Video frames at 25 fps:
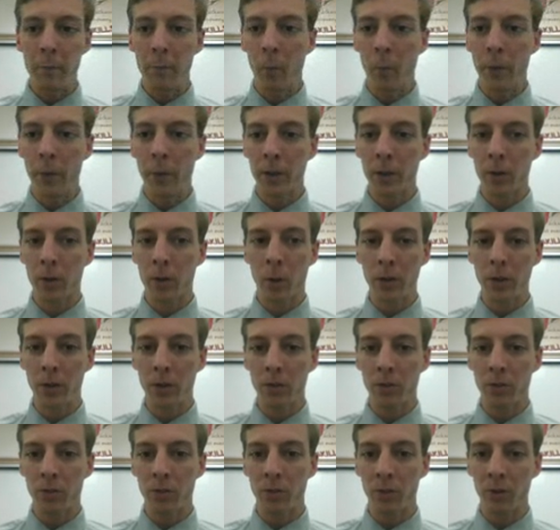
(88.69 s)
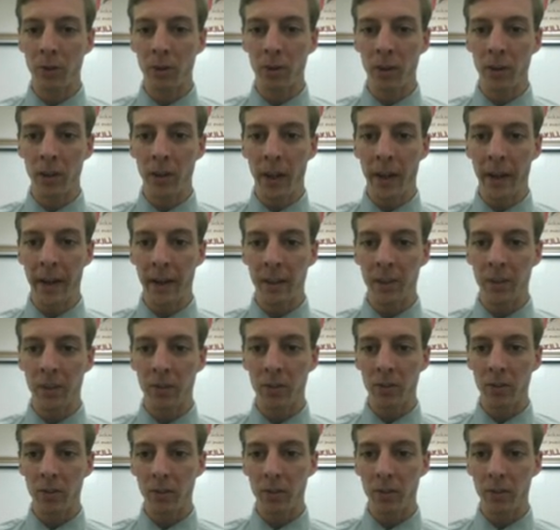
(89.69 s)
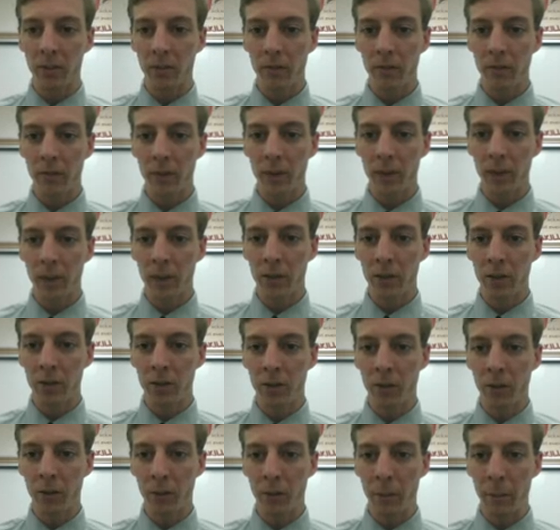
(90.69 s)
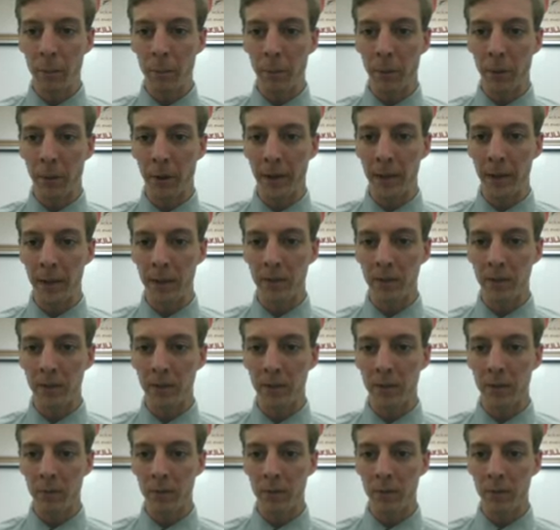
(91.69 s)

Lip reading: But we are going to select a different plane.